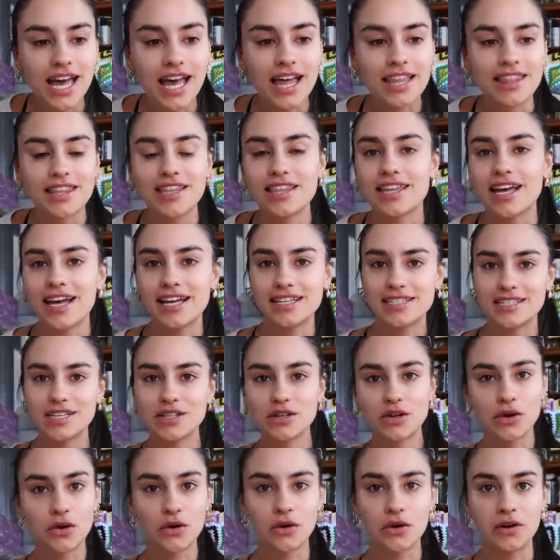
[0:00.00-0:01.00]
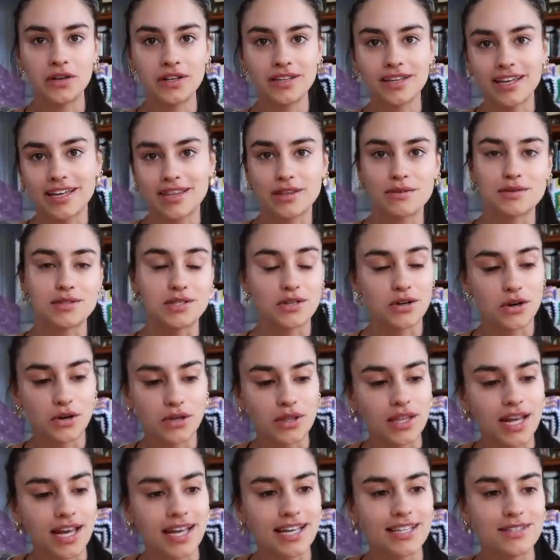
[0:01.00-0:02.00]
The lanes had gone, like there was no
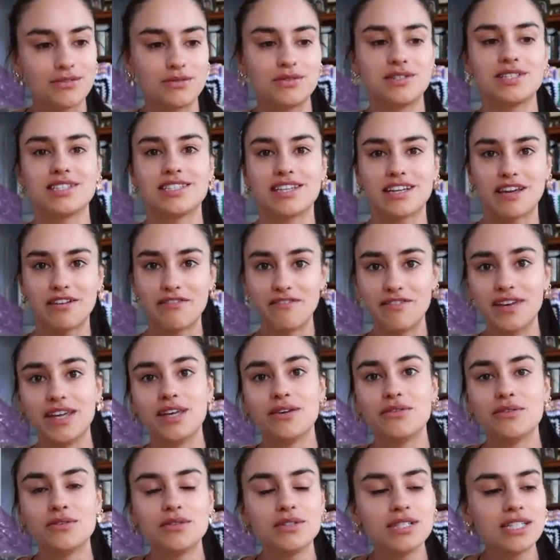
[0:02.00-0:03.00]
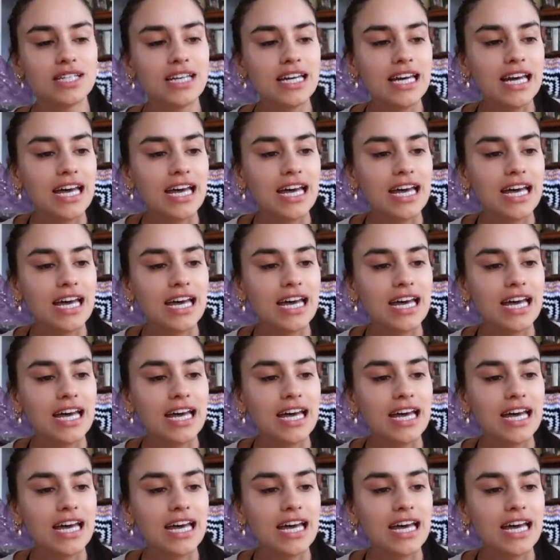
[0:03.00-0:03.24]
lanes, it was just like a field.